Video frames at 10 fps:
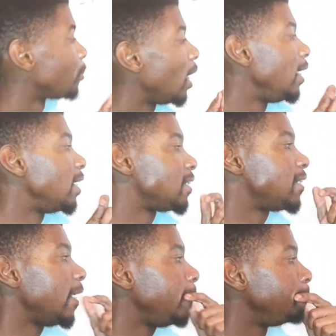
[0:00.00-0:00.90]
Then let's
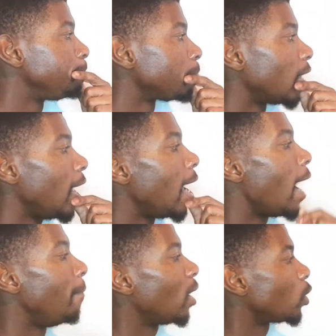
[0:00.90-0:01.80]
say
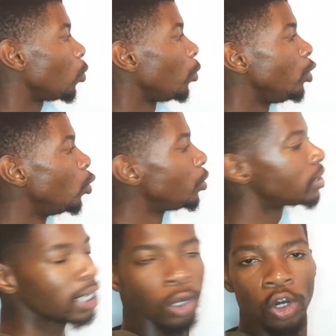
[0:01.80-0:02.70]
we
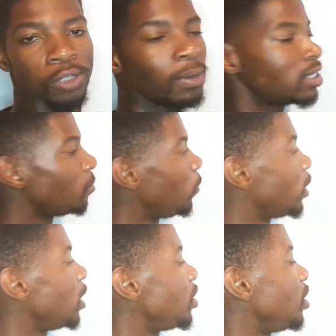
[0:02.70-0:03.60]
use a cross
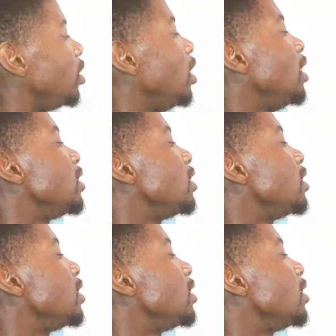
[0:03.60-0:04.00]
multiplication.